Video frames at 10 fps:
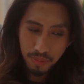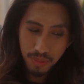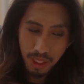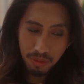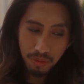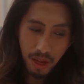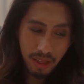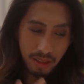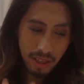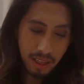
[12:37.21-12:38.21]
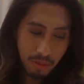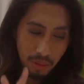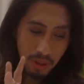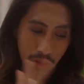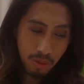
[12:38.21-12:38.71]
They felt like
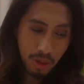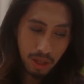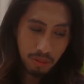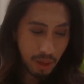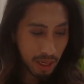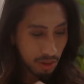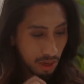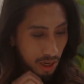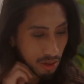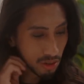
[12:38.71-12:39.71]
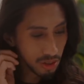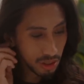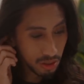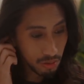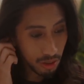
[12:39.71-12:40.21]
when you held back your
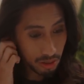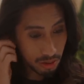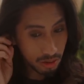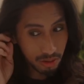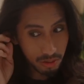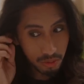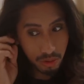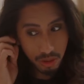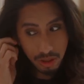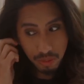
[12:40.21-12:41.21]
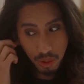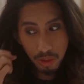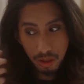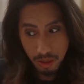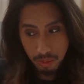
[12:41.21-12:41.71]
energy, well, you know, you, you guys
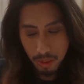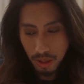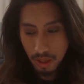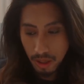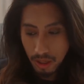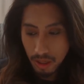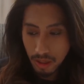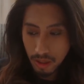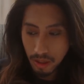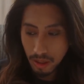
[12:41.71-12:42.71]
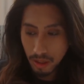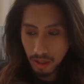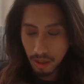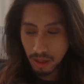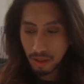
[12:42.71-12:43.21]
broke up
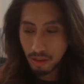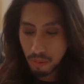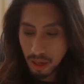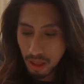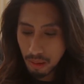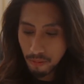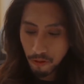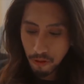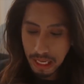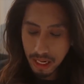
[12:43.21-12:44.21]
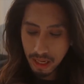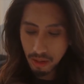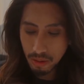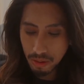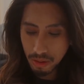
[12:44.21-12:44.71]
and you made them feel
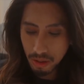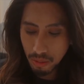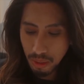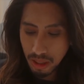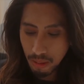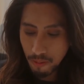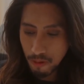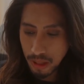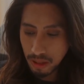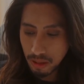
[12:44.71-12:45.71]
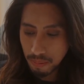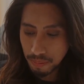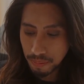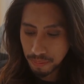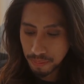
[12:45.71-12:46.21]
alone. You made them feel
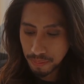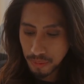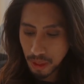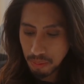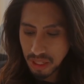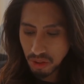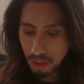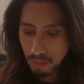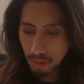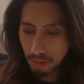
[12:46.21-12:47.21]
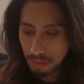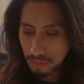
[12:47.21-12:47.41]
miserable.